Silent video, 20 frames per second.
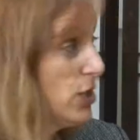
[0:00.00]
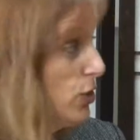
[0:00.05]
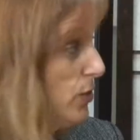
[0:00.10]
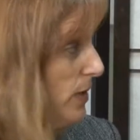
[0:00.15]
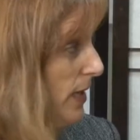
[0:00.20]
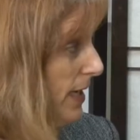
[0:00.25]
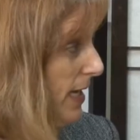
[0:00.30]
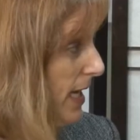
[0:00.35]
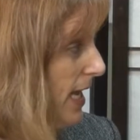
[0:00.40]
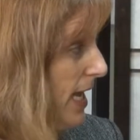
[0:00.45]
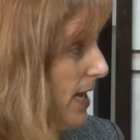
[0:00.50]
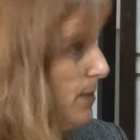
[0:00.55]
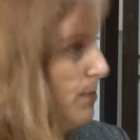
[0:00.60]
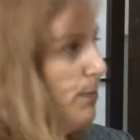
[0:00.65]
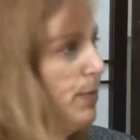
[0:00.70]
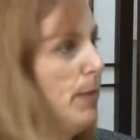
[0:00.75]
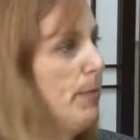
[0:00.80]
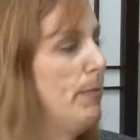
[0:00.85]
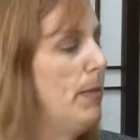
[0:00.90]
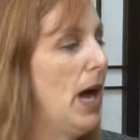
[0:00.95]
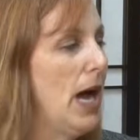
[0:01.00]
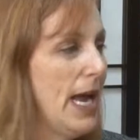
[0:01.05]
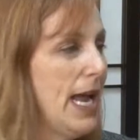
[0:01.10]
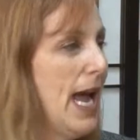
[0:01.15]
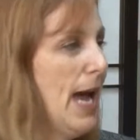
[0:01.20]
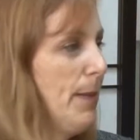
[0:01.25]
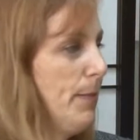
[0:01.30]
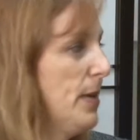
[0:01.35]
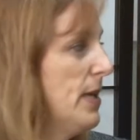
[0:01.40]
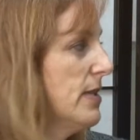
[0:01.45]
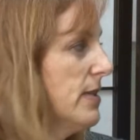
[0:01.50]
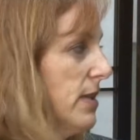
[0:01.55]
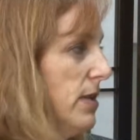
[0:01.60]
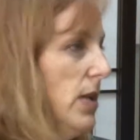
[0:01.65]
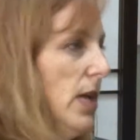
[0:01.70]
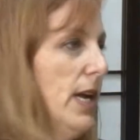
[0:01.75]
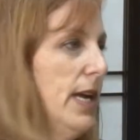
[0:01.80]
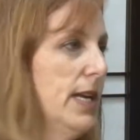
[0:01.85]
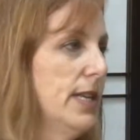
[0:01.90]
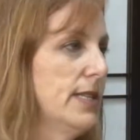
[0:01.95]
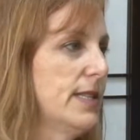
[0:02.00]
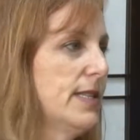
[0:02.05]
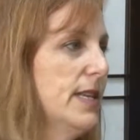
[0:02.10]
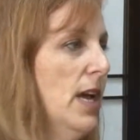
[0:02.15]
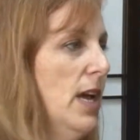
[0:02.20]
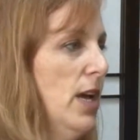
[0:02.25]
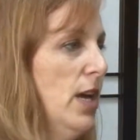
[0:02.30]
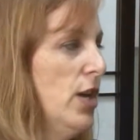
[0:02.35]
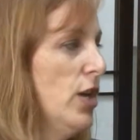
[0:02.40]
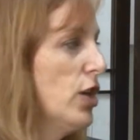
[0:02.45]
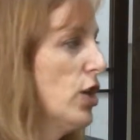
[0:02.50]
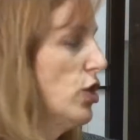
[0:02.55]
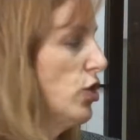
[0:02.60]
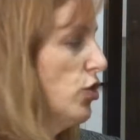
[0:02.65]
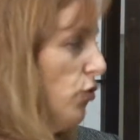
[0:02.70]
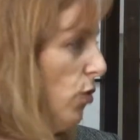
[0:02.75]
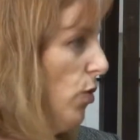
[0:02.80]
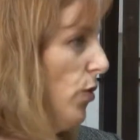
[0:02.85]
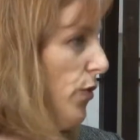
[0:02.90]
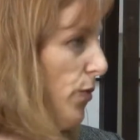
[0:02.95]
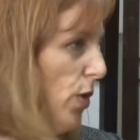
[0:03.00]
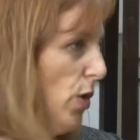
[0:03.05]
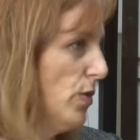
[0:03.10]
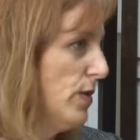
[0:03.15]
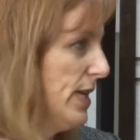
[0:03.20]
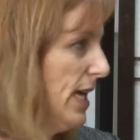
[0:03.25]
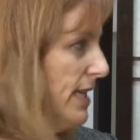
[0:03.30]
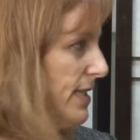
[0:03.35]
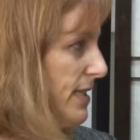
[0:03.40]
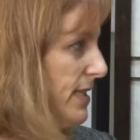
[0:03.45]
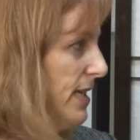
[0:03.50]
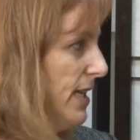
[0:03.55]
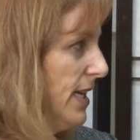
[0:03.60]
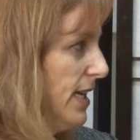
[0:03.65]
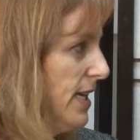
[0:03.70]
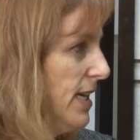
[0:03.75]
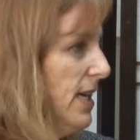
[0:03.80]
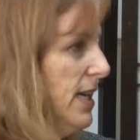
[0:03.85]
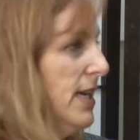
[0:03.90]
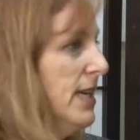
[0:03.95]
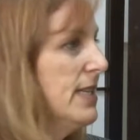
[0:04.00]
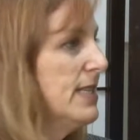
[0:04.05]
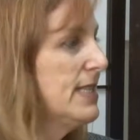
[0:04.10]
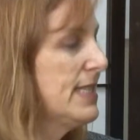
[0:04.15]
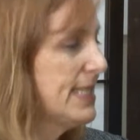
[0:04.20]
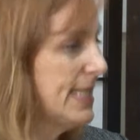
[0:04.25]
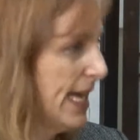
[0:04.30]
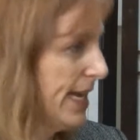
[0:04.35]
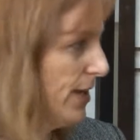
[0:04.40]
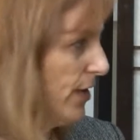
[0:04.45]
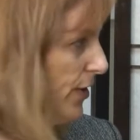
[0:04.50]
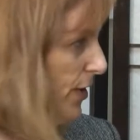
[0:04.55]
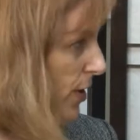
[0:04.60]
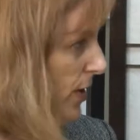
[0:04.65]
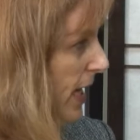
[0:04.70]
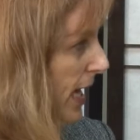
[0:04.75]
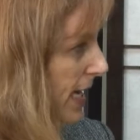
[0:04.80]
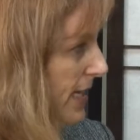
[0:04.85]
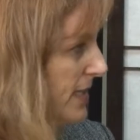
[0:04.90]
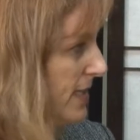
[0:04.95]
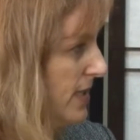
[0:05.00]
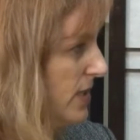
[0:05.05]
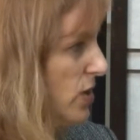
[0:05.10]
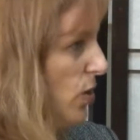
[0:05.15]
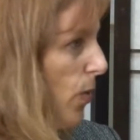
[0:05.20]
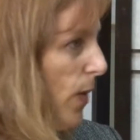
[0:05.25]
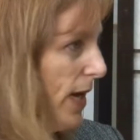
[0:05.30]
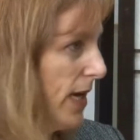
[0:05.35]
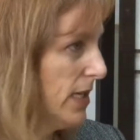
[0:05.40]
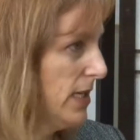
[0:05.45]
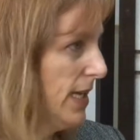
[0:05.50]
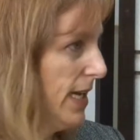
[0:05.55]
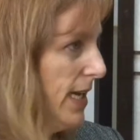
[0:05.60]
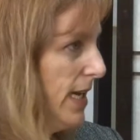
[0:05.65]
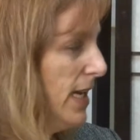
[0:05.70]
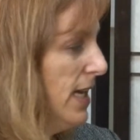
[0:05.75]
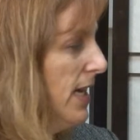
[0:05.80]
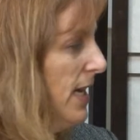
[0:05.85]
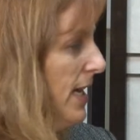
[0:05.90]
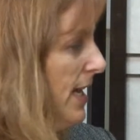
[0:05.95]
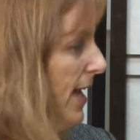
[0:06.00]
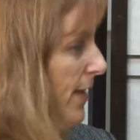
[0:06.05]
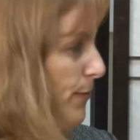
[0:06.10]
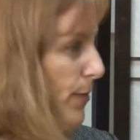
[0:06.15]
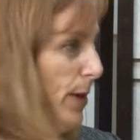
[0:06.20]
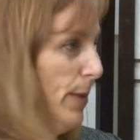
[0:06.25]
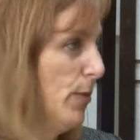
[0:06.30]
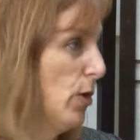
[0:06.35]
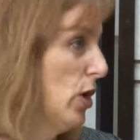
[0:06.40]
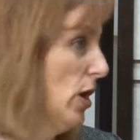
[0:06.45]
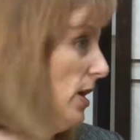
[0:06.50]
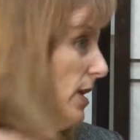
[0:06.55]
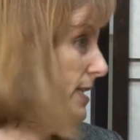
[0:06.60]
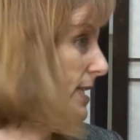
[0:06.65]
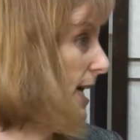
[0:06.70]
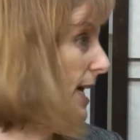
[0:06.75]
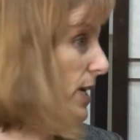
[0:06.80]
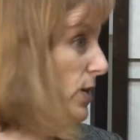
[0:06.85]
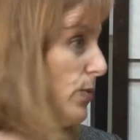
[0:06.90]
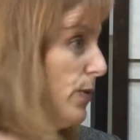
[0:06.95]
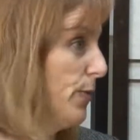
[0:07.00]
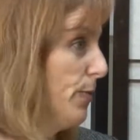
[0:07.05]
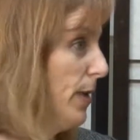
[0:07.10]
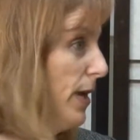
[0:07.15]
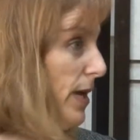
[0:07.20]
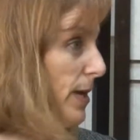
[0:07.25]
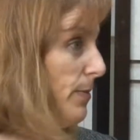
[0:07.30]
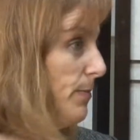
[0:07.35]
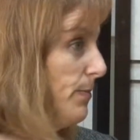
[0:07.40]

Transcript: to litigate, but my happiest clients control their own destiny, settle their cases quickly, have minimal contact with me.